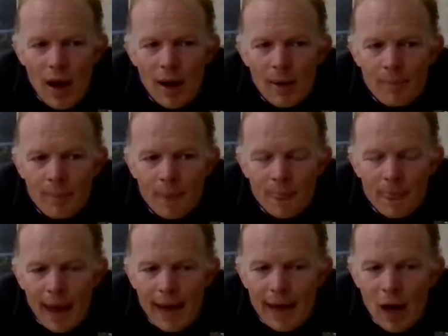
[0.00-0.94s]

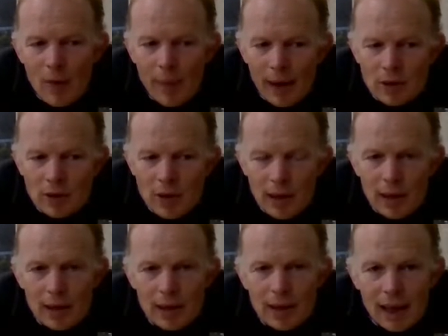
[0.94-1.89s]
they go back to the
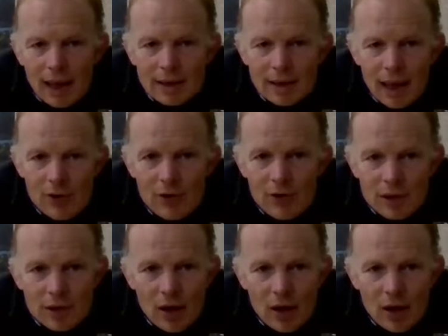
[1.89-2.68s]
early 1900s.